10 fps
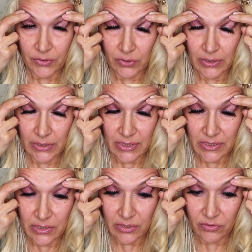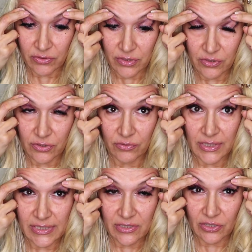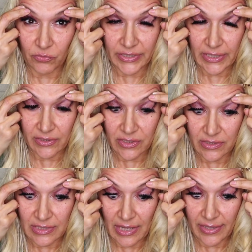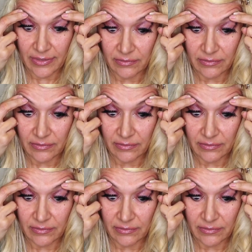You're going to continue to do this till we get to 10.